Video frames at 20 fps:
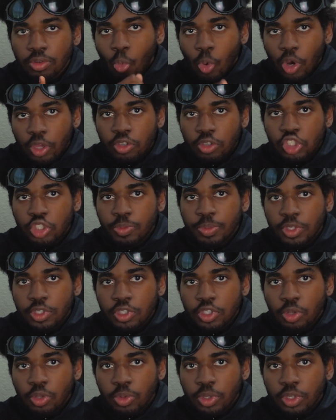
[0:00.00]
what you should be
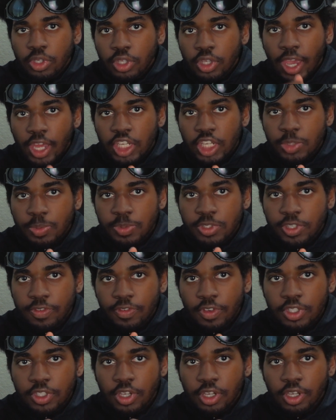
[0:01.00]
doing at a
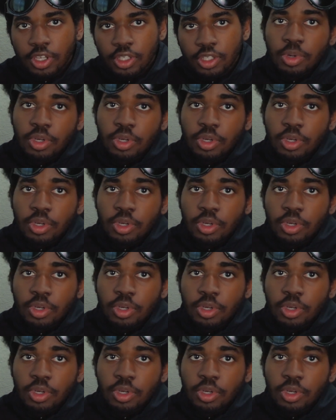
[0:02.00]
specific time,